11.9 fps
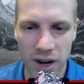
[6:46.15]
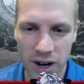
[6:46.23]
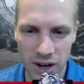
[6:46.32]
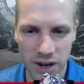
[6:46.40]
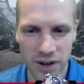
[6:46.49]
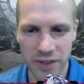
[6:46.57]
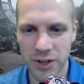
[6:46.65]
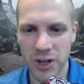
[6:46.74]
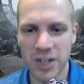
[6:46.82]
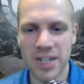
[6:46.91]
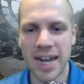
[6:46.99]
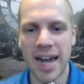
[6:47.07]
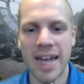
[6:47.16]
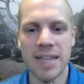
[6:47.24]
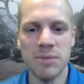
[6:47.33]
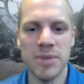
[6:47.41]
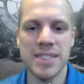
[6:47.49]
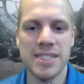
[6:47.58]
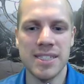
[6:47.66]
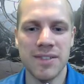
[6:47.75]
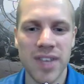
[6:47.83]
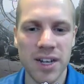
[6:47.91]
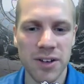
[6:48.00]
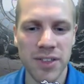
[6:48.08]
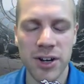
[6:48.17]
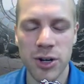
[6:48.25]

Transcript: are 9 pieces of gear there.